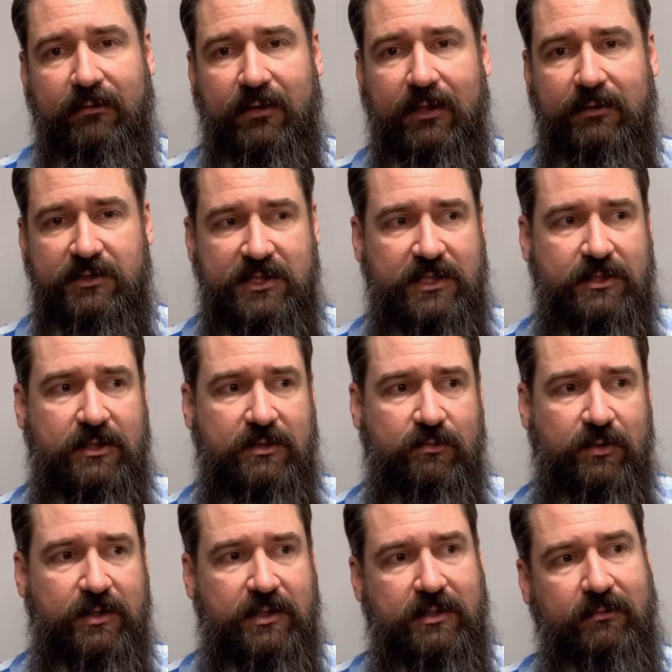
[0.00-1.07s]
that Jesus
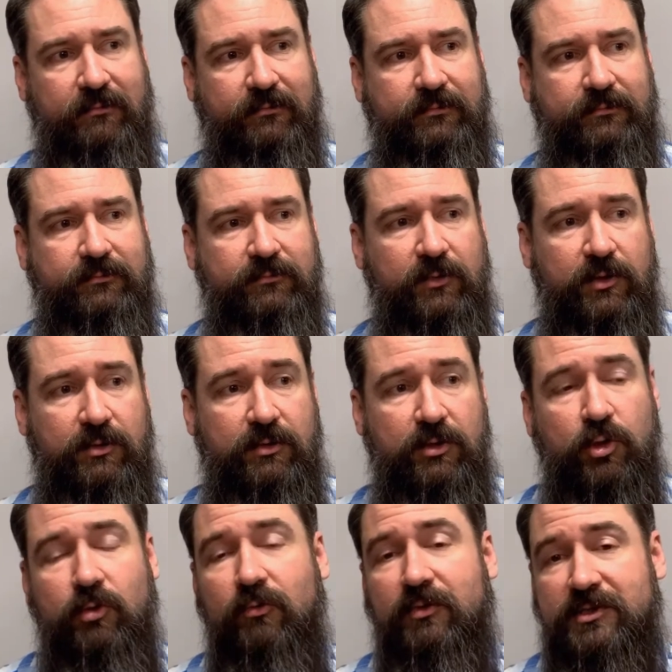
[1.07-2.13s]

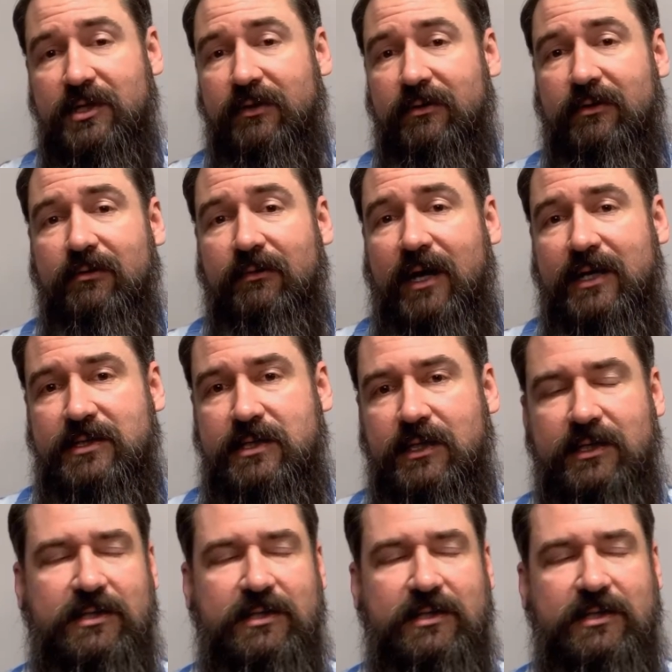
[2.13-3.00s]
knew was on the horizon.